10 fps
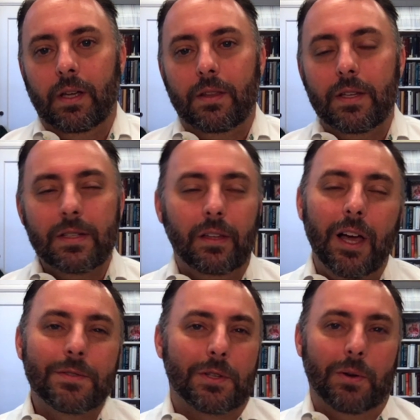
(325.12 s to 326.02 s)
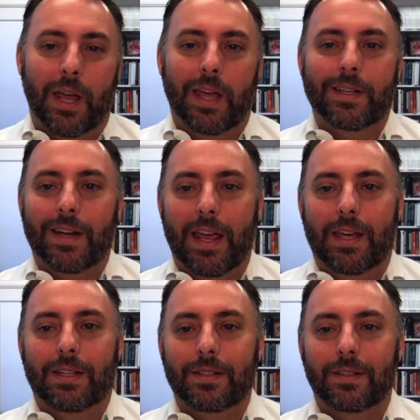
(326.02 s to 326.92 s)
These loves go hand in
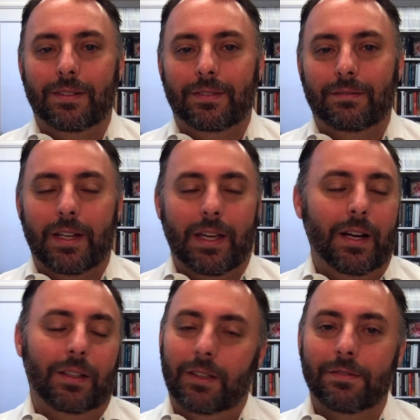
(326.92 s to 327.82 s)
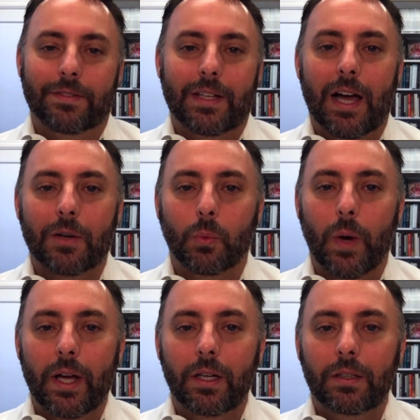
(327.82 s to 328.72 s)
hand. I cannot love God
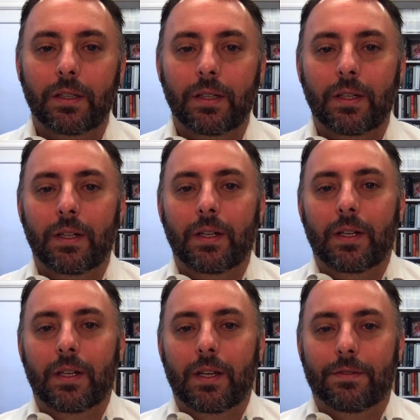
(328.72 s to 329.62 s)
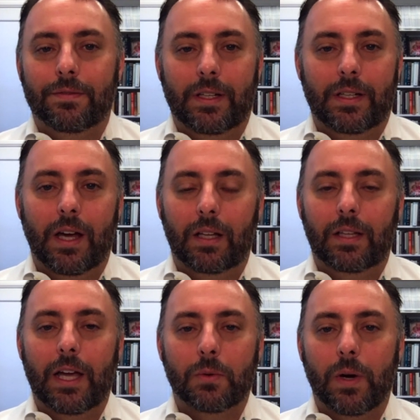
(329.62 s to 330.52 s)
well and not
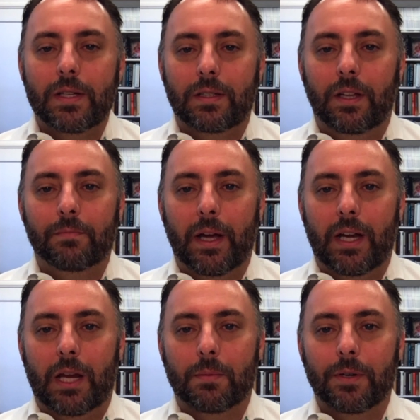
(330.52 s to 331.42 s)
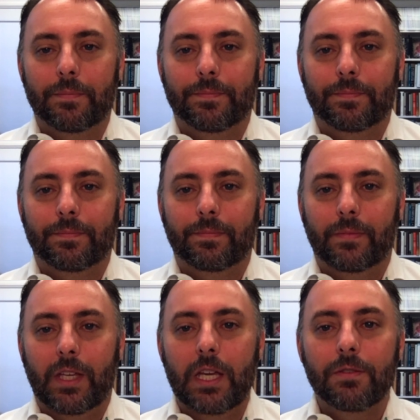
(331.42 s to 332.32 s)
likewise love my neighbor.
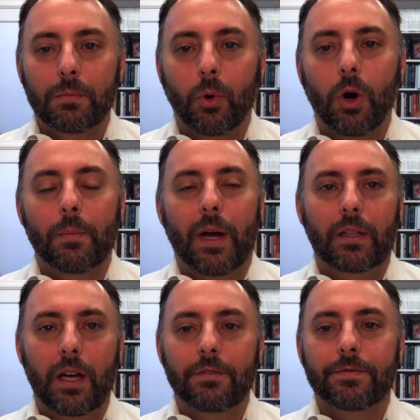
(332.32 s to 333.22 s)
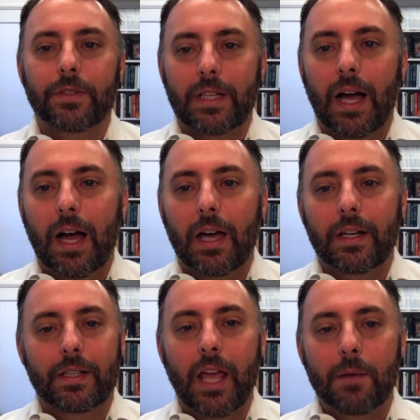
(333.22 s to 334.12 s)
Even more, my love for God
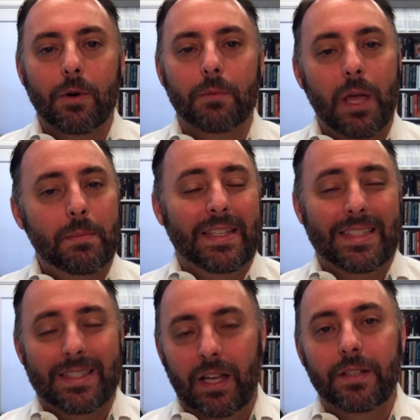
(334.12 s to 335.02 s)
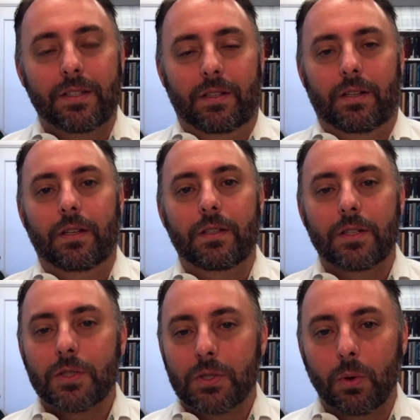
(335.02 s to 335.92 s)
and neighbor may be stunted and
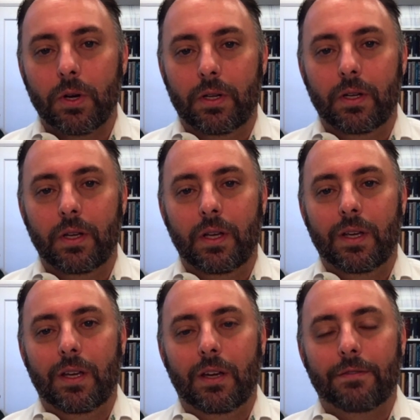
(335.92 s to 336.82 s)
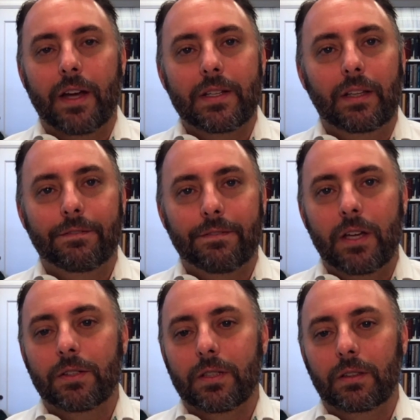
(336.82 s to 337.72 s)
distorted if I
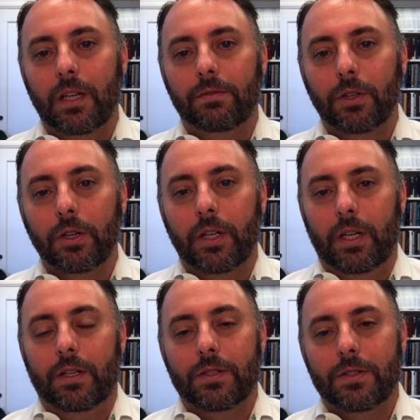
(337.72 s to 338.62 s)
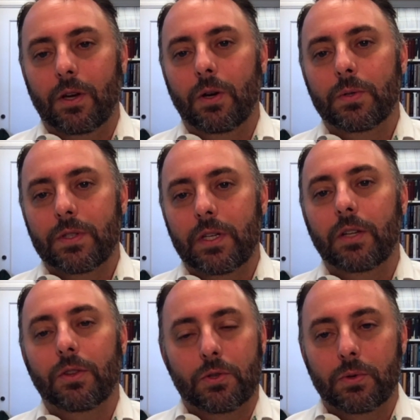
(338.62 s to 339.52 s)
fail to love learning and so seek
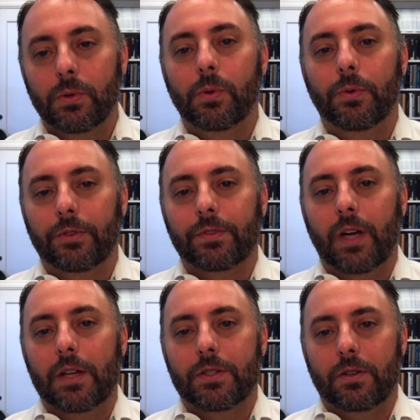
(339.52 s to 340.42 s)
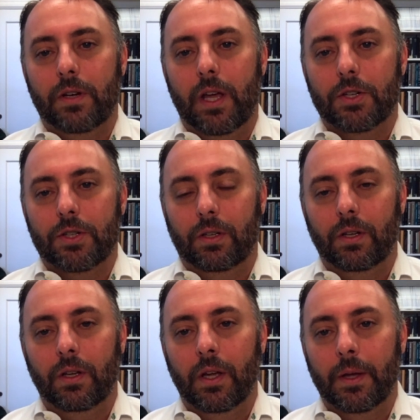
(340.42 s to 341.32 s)
the truths of God's creation.
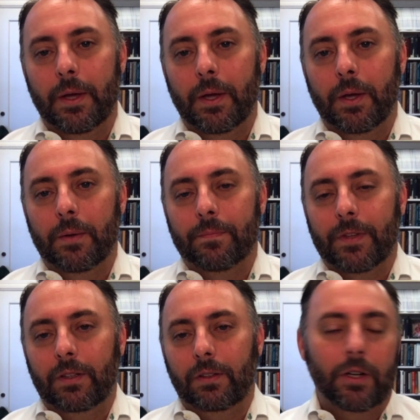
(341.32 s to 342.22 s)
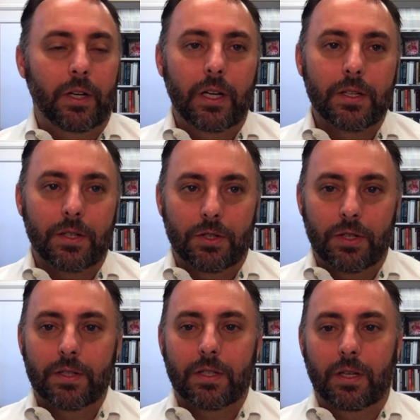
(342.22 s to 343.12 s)
Learning isn't
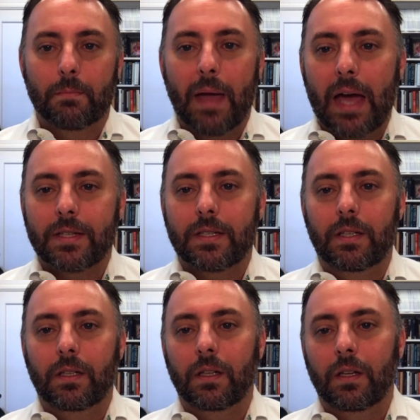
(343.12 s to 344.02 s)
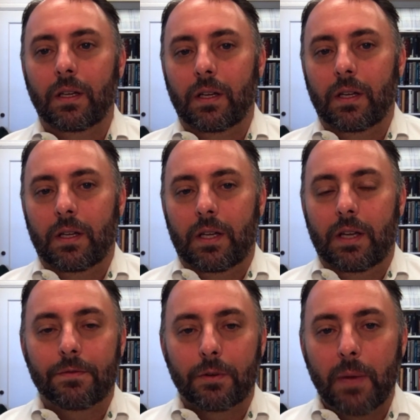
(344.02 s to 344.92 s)
just amassing
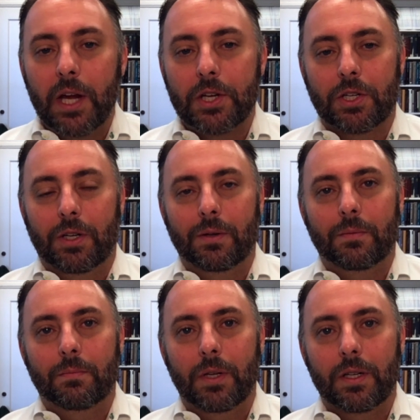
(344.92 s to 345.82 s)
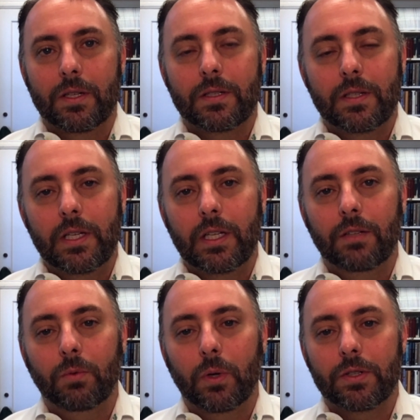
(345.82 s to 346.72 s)
information, but it's a seeking
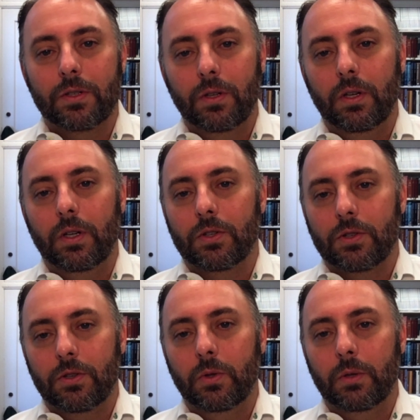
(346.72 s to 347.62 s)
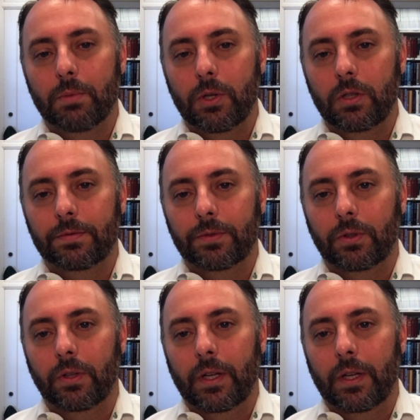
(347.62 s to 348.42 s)
of what is good and true and beautiful